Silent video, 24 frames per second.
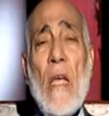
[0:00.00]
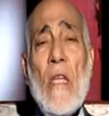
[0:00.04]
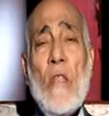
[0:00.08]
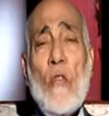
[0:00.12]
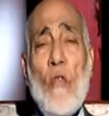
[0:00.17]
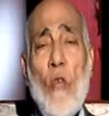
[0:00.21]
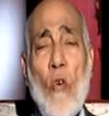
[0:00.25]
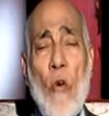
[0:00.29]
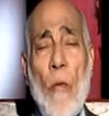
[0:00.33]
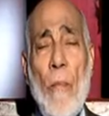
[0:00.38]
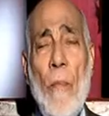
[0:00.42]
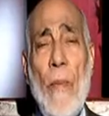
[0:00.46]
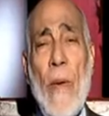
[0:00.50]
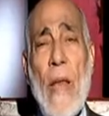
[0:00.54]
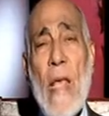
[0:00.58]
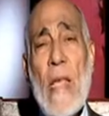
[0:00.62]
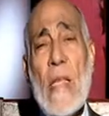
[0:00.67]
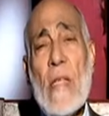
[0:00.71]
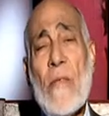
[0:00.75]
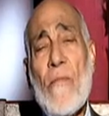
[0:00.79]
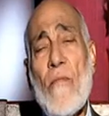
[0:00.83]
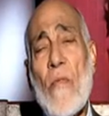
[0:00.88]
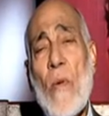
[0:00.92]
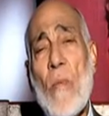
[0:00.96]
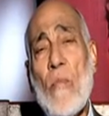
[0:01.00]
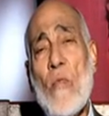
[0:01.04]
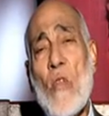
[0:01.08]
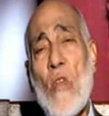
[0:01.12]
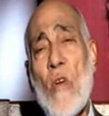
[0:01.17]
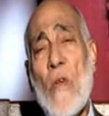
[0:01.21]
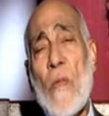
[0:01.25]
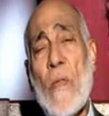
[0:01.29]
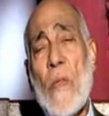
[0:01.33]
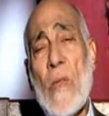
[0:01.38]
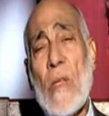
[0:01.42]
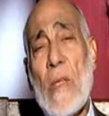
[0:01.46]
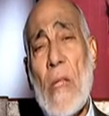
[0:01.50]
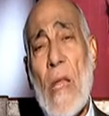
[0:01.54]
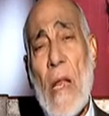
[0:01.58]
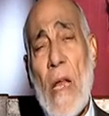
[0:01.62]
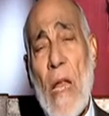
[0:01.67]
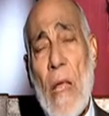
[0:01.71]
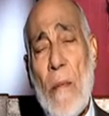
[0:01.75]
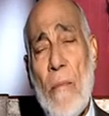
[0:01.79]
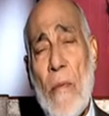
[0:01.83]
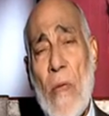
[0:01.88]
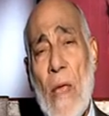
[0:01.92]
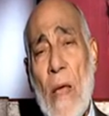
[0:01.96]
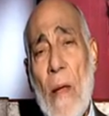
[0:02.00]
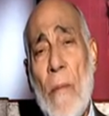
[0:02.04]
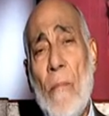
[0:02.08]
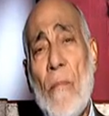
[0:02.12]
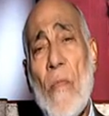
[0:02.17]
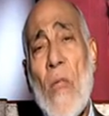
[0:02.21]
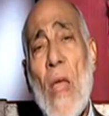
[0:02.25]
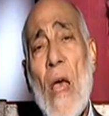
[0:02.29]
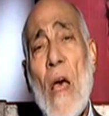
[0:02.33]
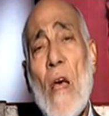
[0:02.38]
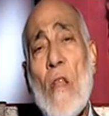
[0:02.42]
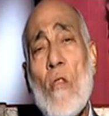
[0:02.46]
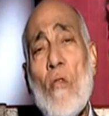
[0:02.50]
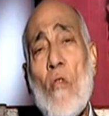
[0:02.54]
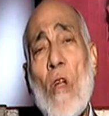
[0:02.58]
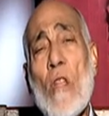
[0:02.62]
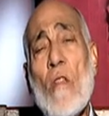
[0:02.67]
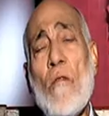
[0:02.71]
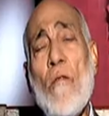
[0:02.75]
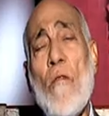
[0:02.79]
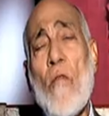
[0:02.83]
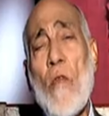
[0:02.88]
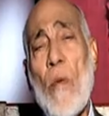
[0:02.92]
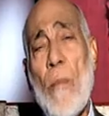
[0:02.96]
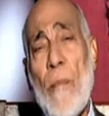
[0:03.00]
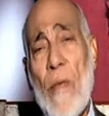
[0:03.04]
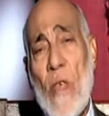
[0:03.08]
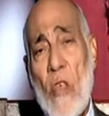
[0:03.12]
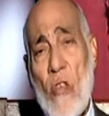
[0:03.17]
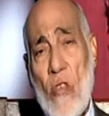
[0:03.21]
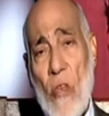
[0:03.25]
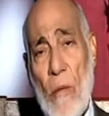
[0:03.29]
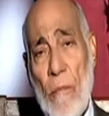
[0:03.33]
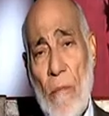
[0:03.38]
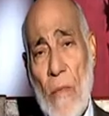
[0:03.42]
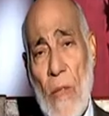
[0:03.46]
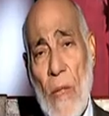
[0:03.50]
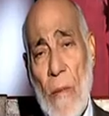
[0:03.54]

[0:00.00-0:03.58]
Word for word: took place from Northern Arabia, not from Egypt.